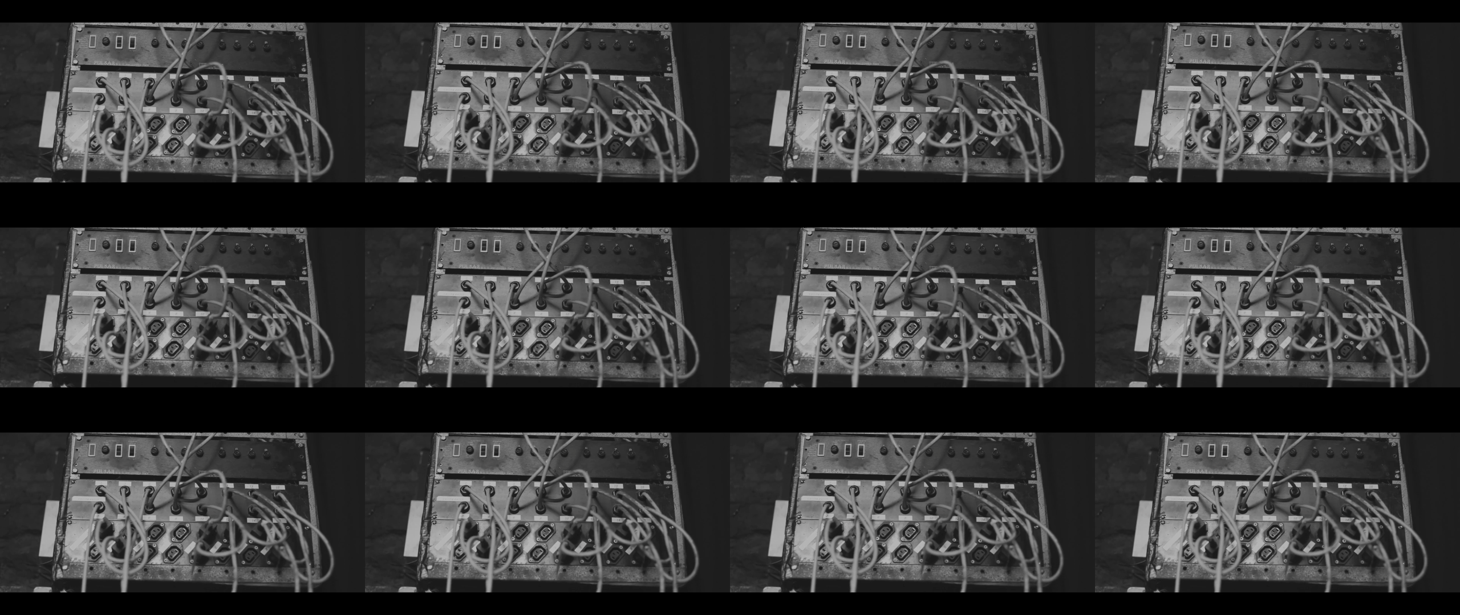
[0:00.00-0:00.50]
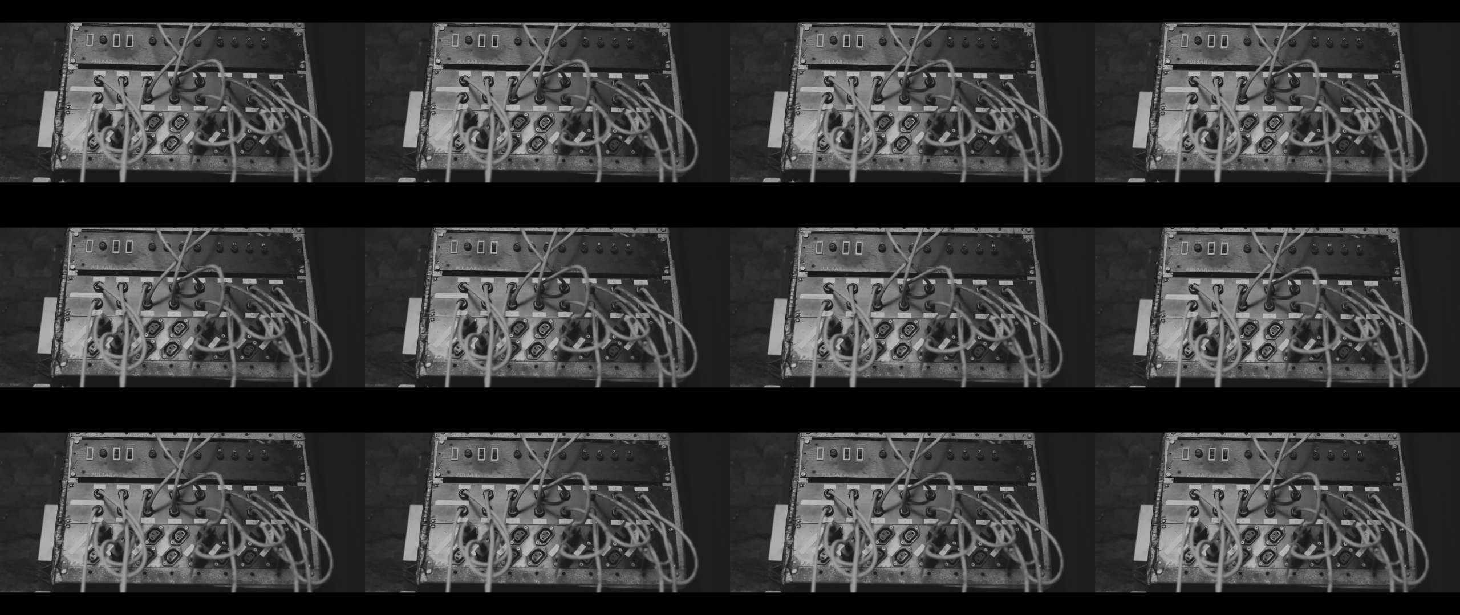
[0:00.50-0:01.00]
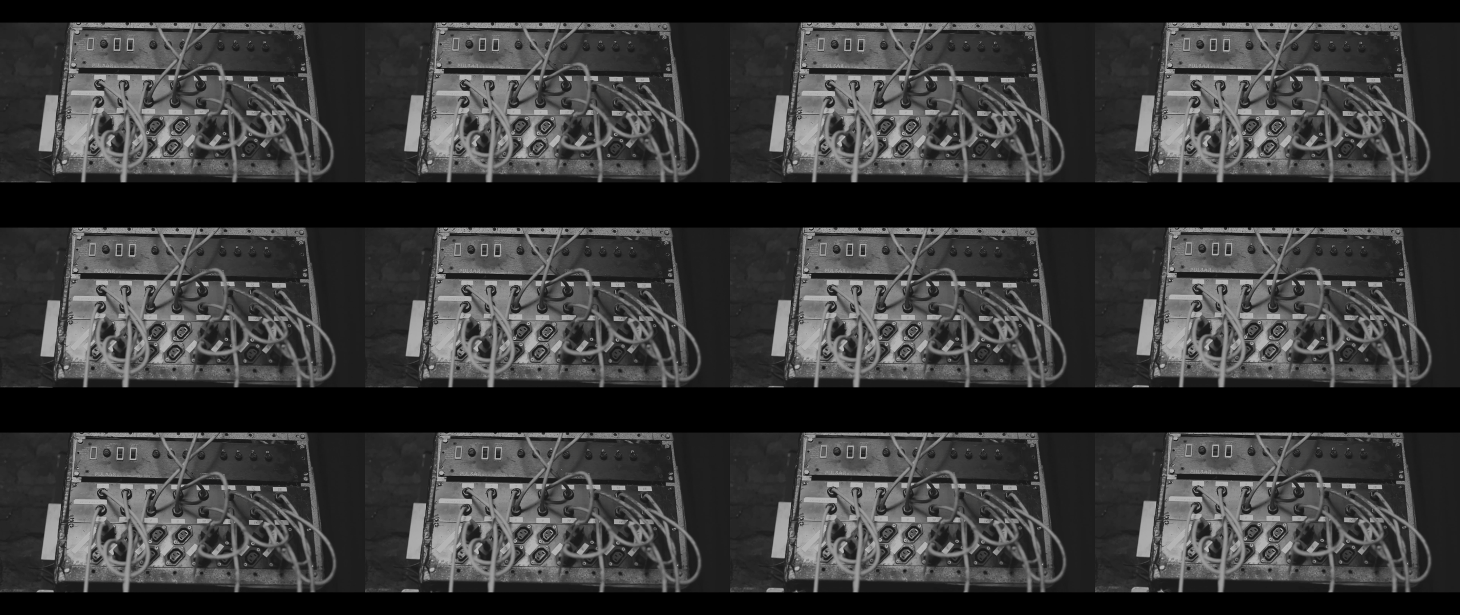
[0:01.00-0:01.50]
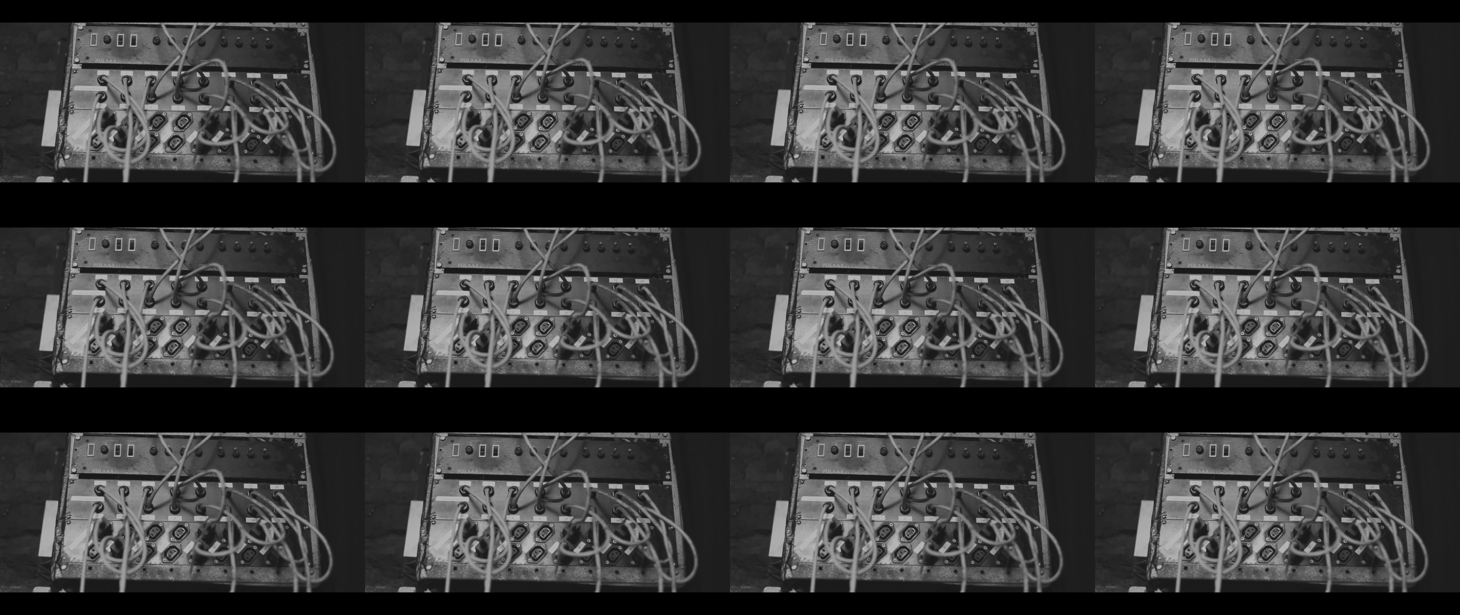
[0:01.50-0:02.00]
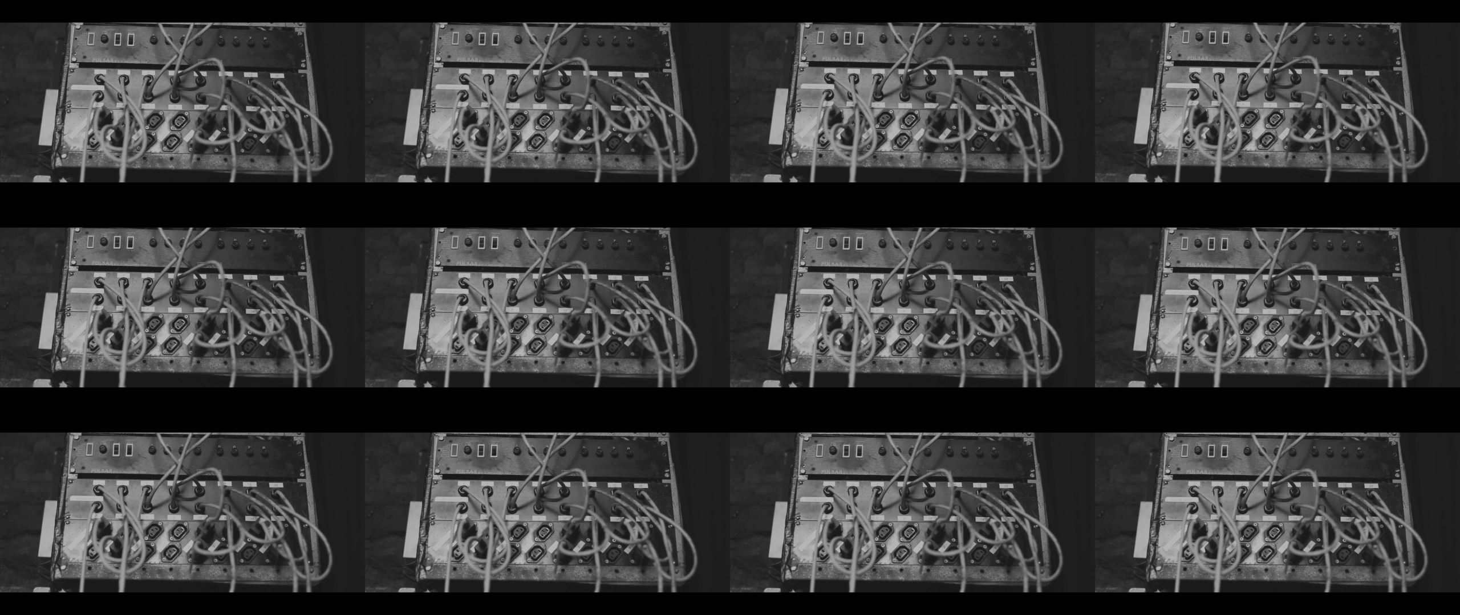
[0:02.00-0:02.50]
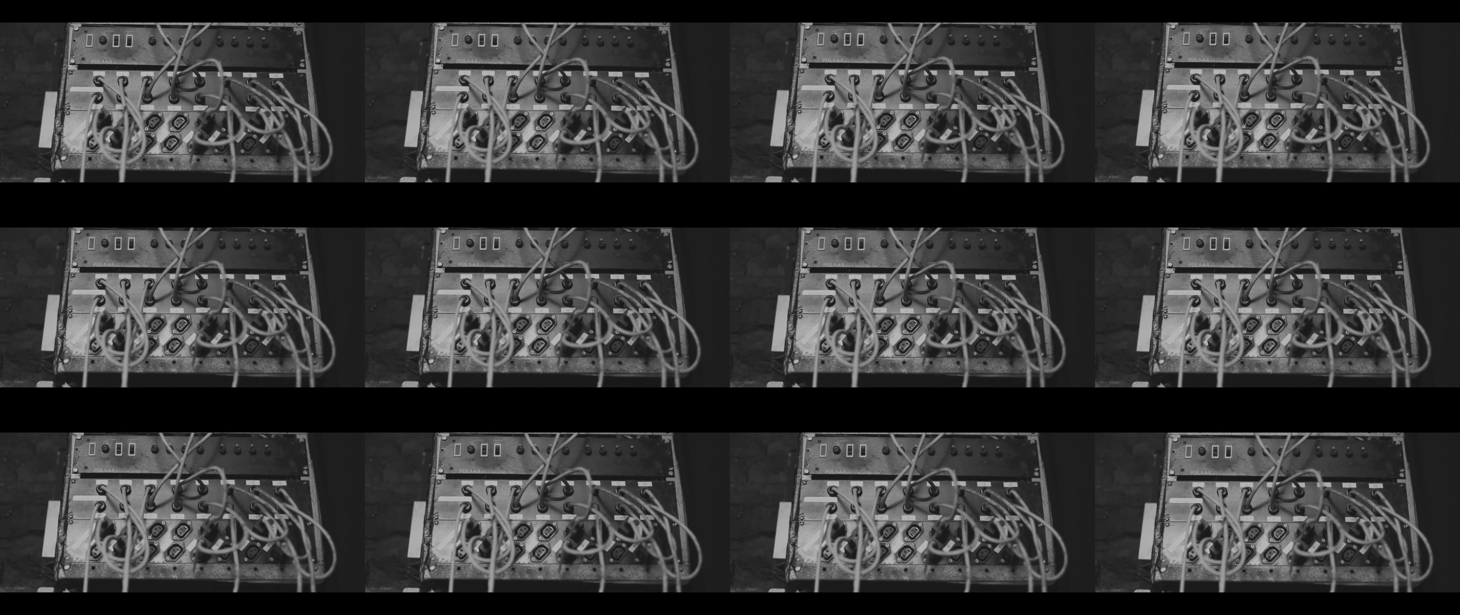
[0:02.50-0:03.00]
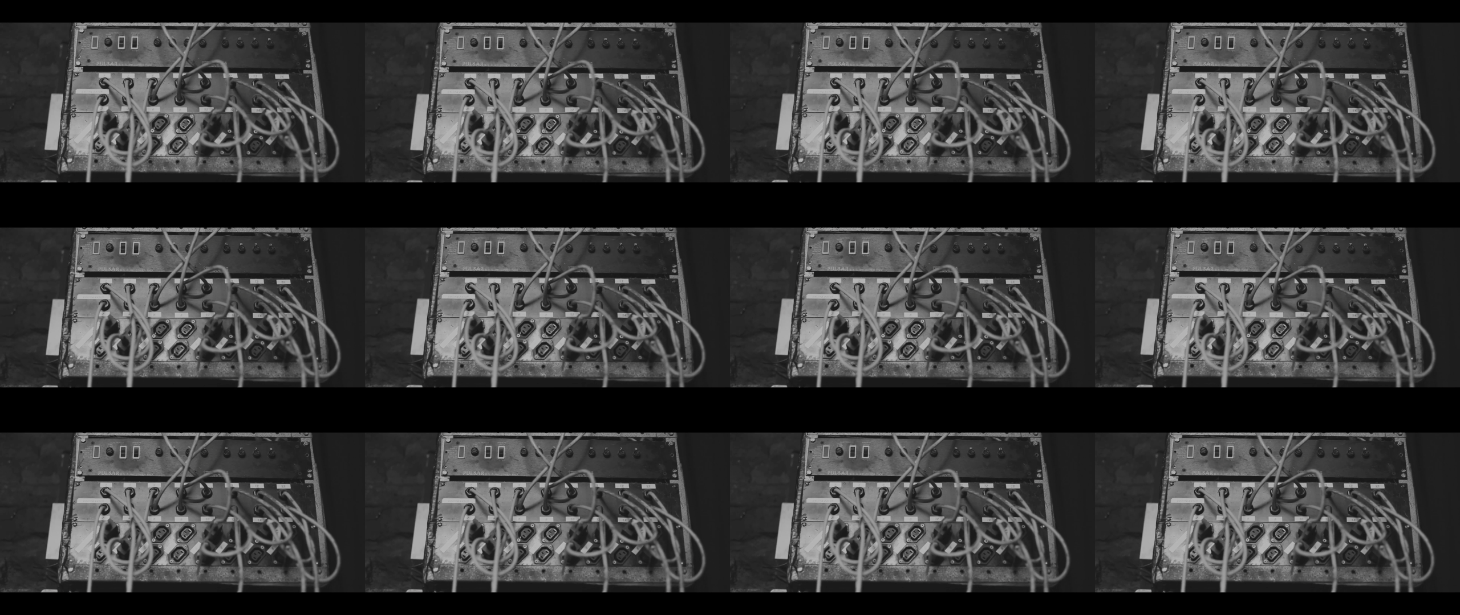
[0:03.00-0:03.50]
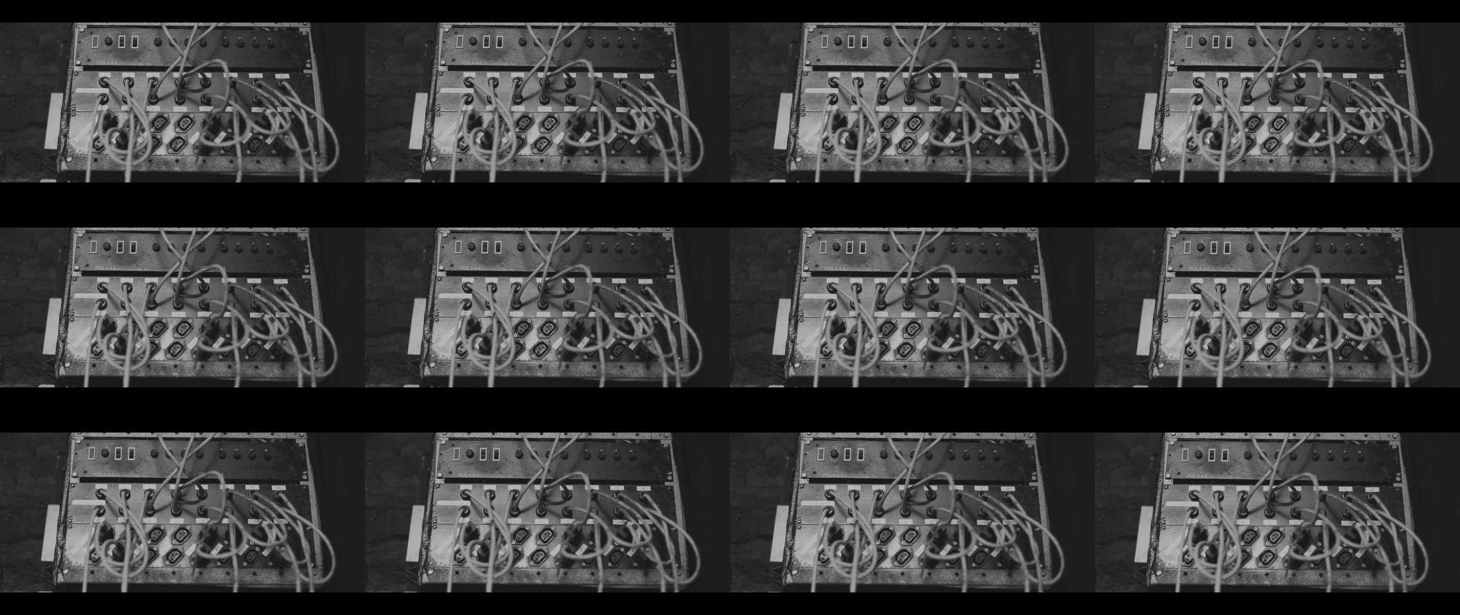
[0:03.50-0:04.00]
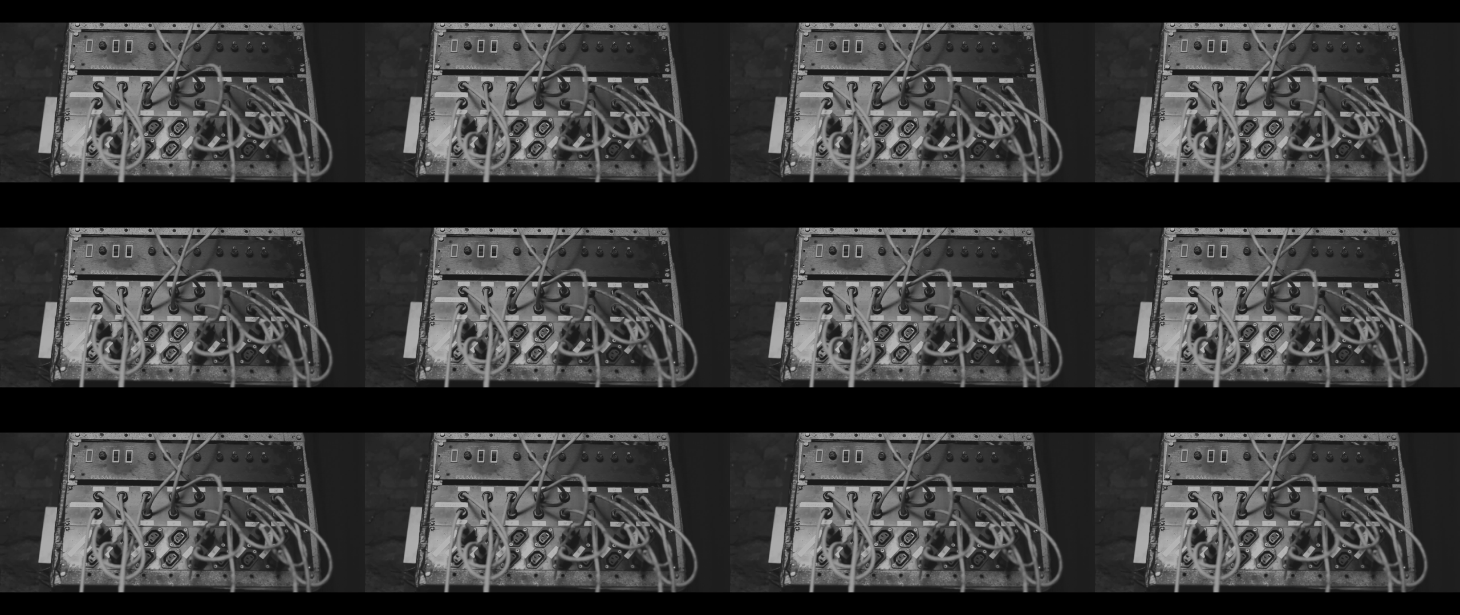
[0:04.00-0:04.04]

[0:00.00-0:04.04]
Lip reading: No face is visible, so there are no lips to read.